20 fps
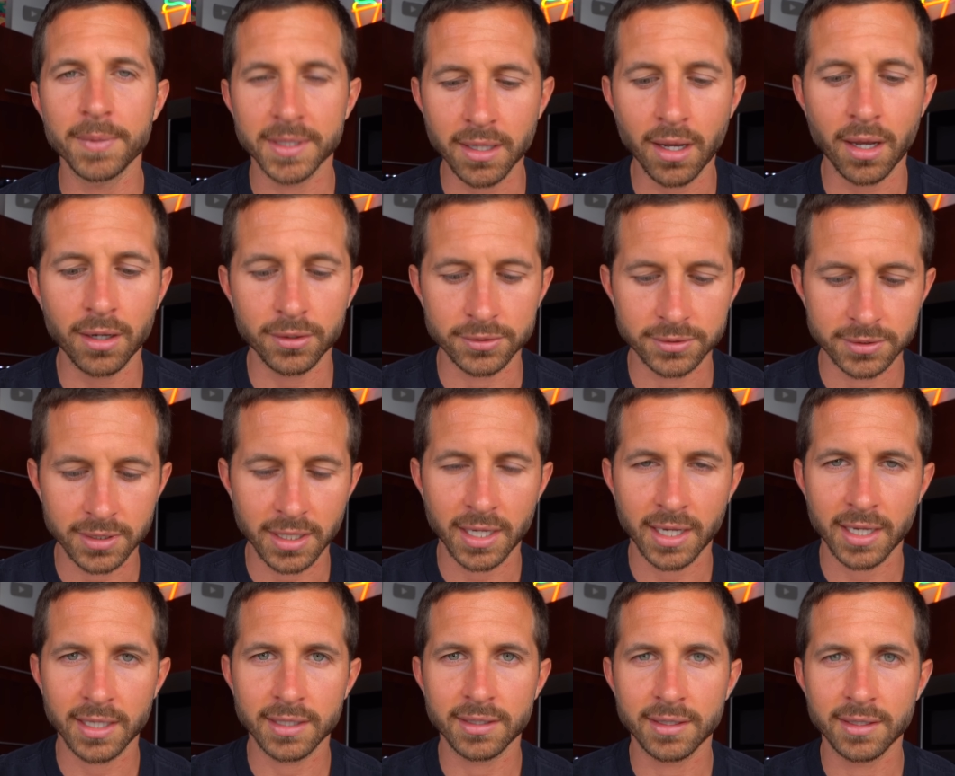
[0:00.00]
McDonald's that
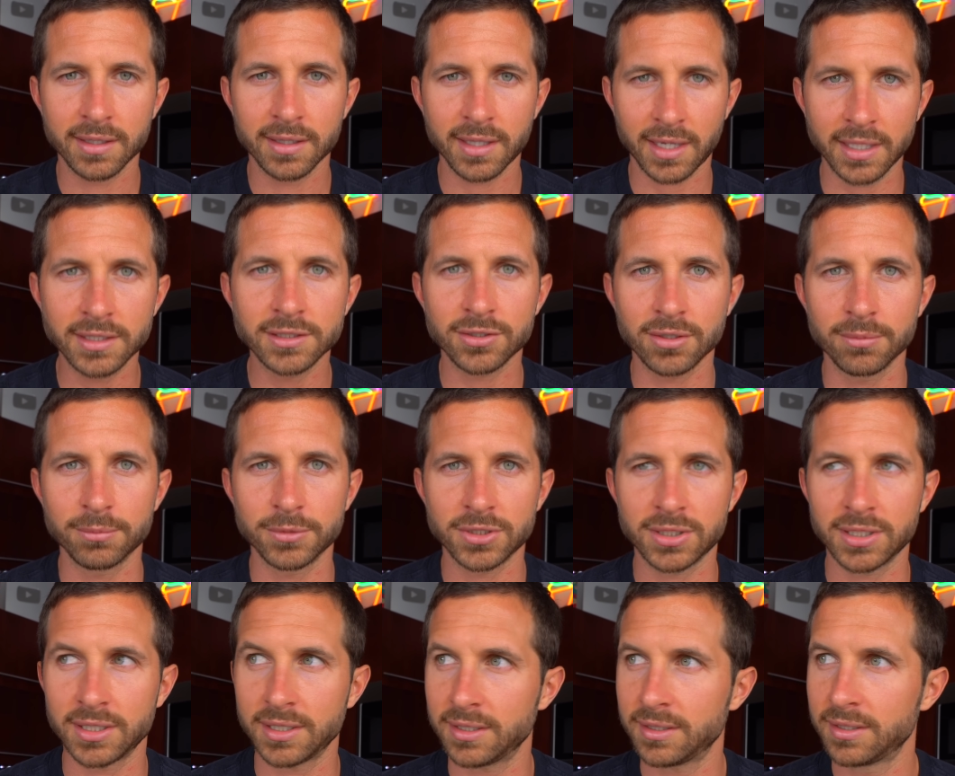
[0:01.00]
had the ice cream
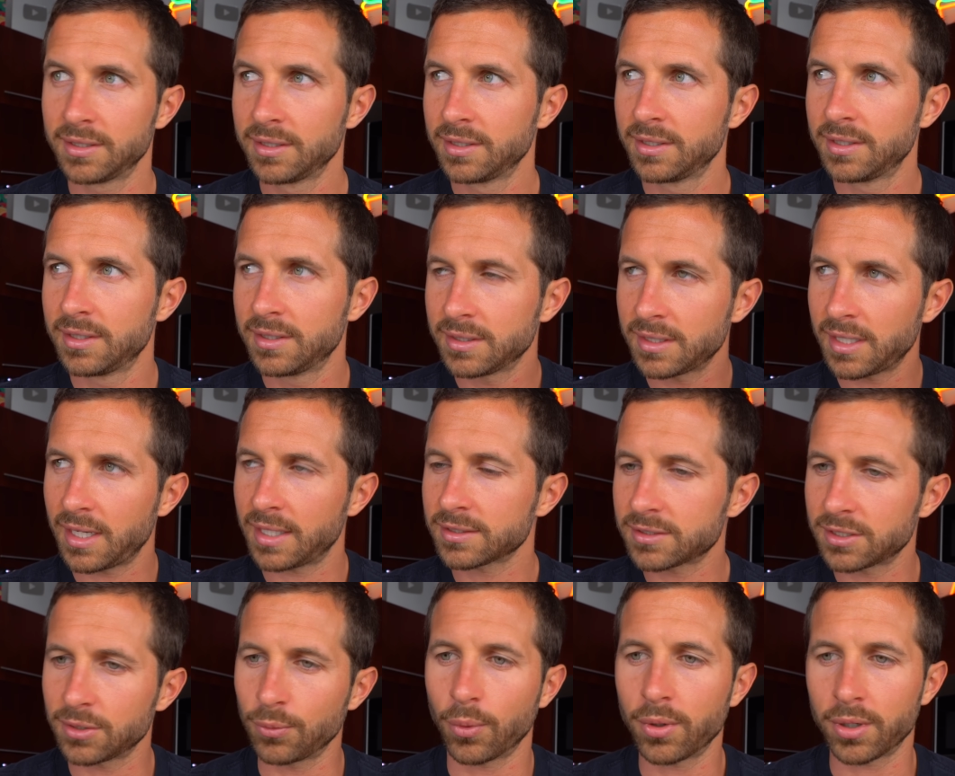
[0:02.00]
machine that
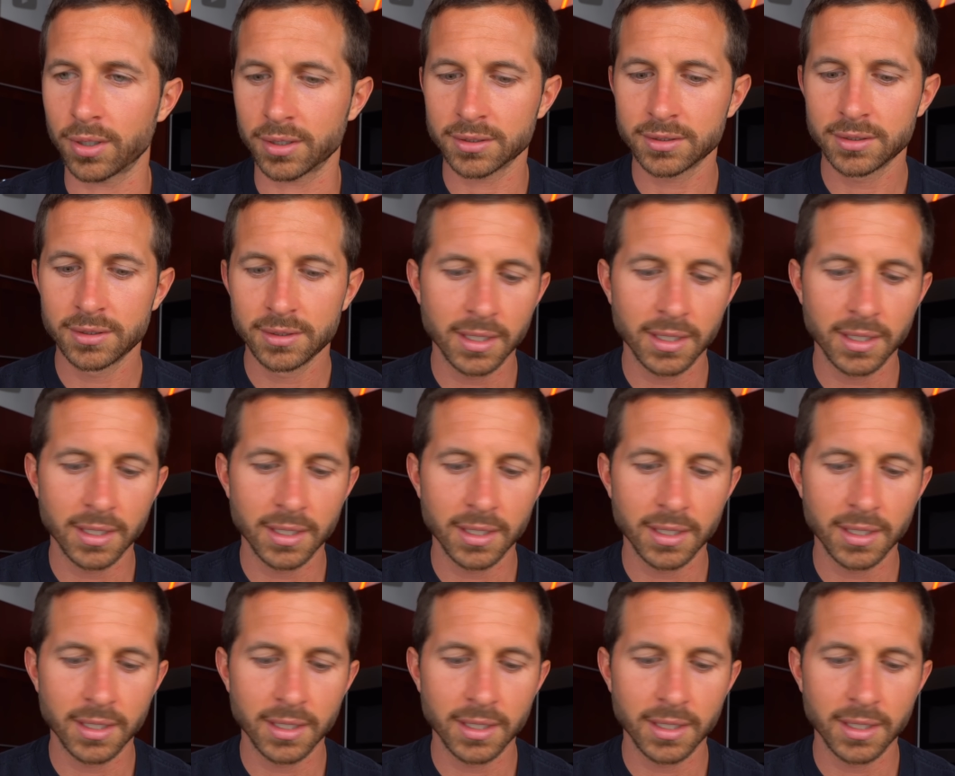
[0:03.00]
actually worked.